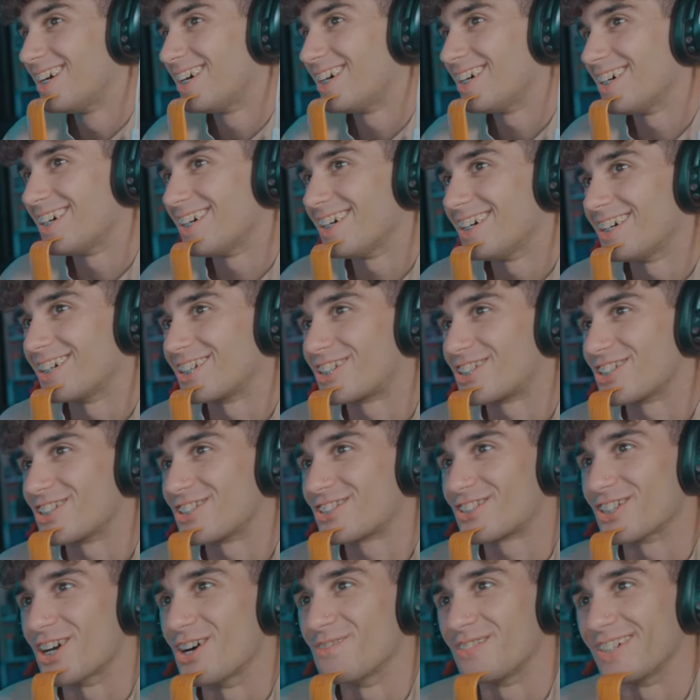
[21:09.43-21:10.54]
Oh,
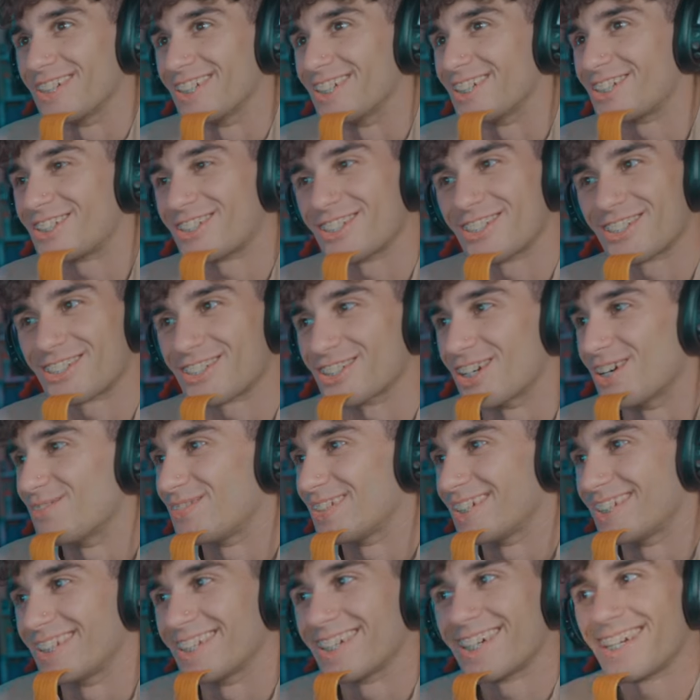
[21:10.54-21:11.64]
she's jumping, she's
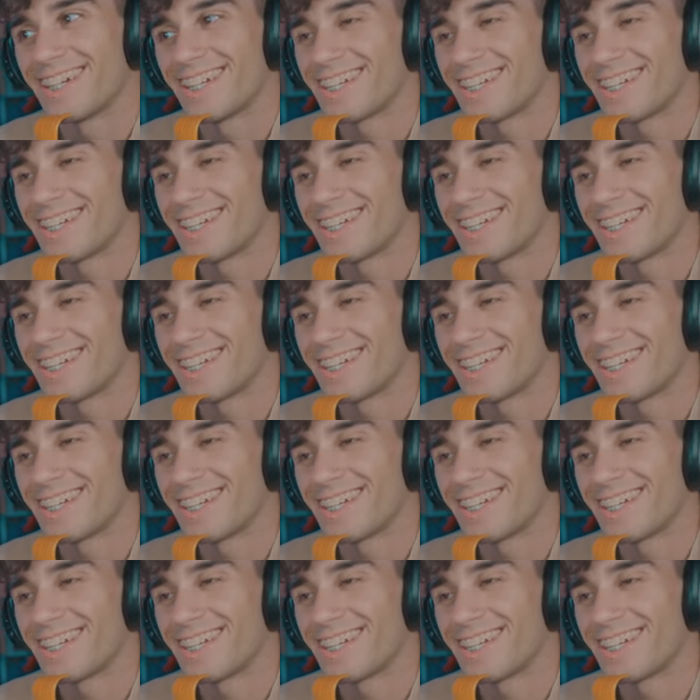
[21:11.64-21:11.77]
jumping.